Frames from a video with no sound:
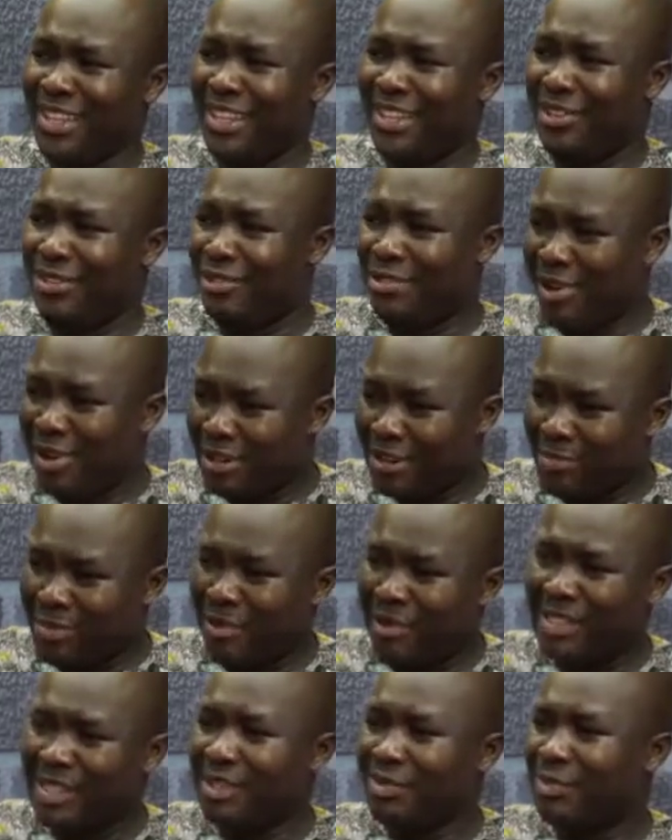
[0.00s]
during
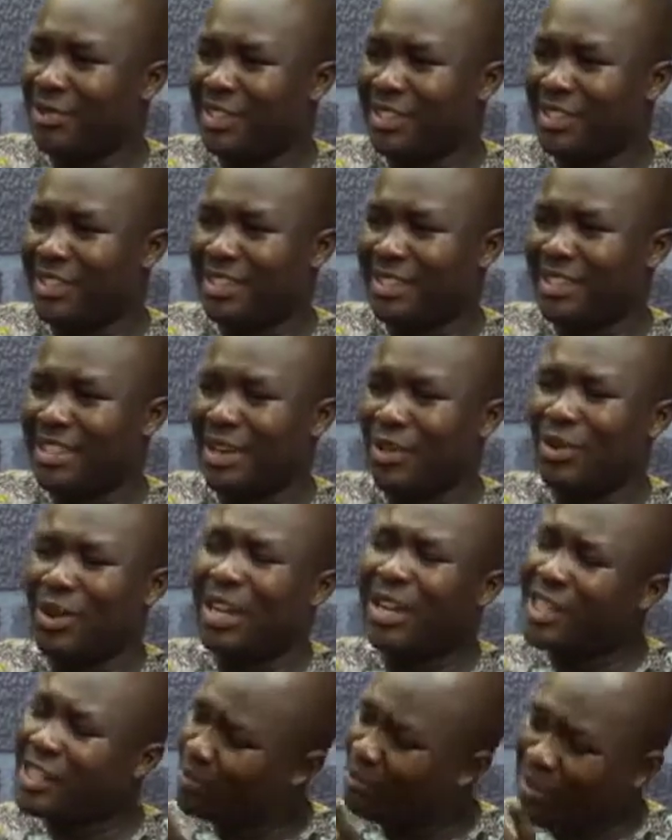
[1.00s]
marriage ceremonies is that let
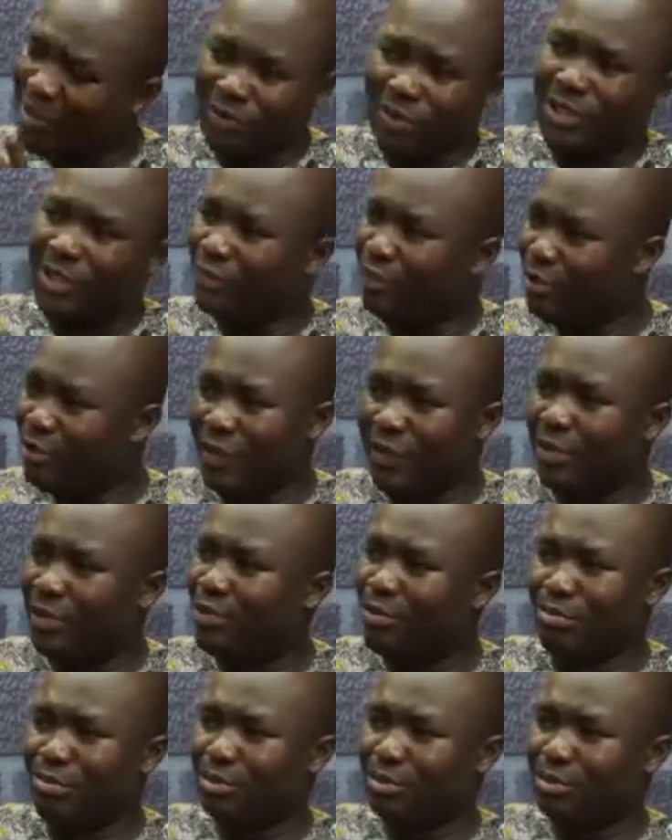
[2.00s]
us pray for the fruit of the womb.